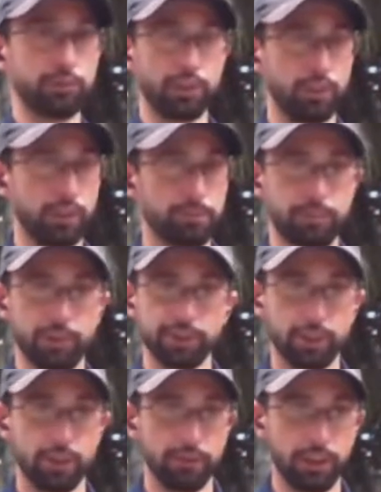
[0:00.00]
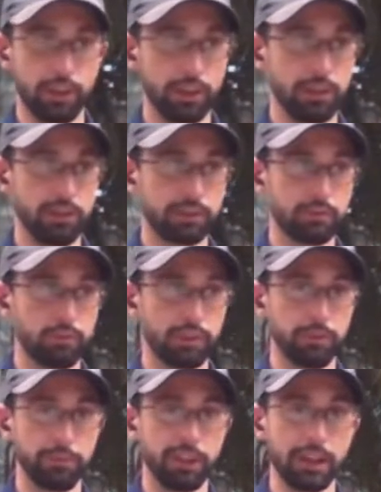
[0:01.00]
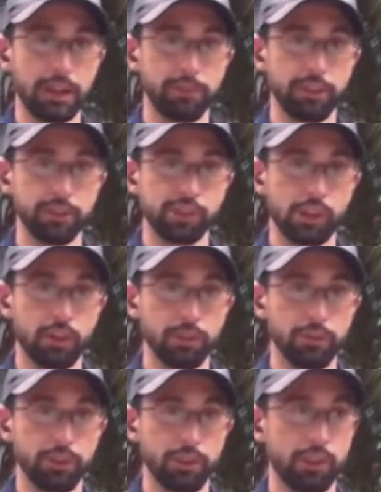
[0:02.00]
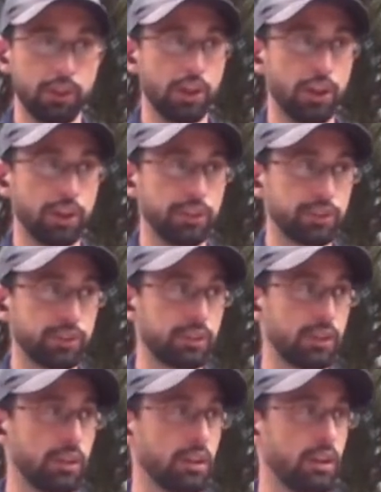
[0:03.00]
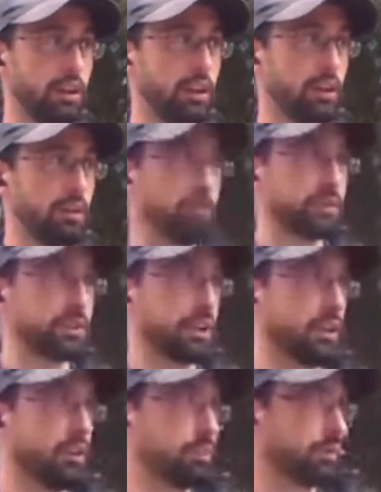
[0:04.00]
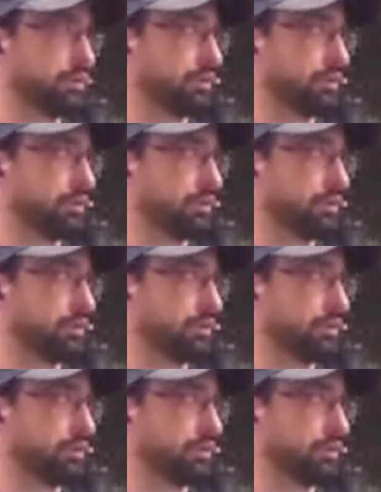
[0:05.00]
we're going to preserve it, and we're going to be happy to share it with other gardens to help